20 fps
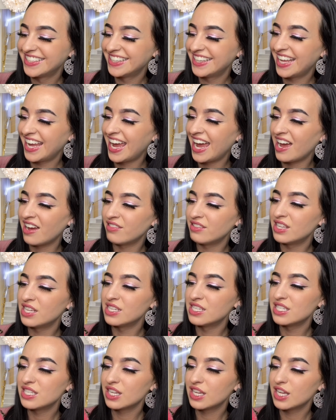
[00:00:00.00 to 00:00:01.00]
They have
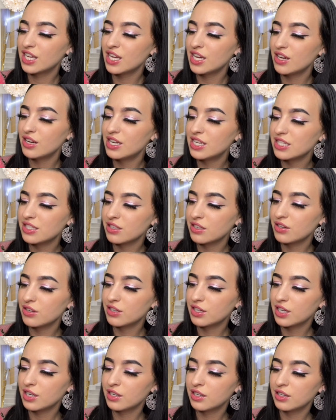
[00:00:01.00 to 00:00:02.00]
this cutest little
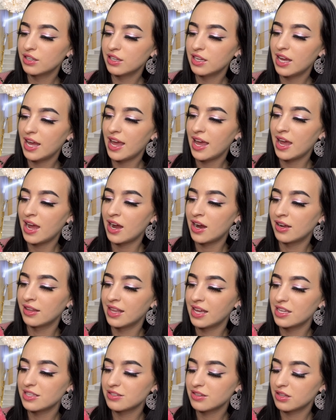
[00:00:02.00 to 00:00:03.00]
curly hair, and
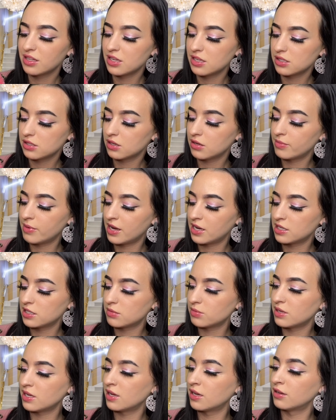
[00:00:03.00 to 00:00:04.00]
that's what this reminds
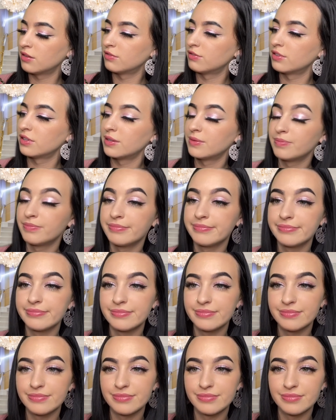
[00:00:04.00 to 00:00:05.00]
me
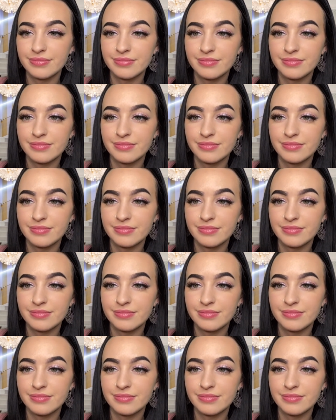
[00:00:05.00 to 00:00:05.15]
of.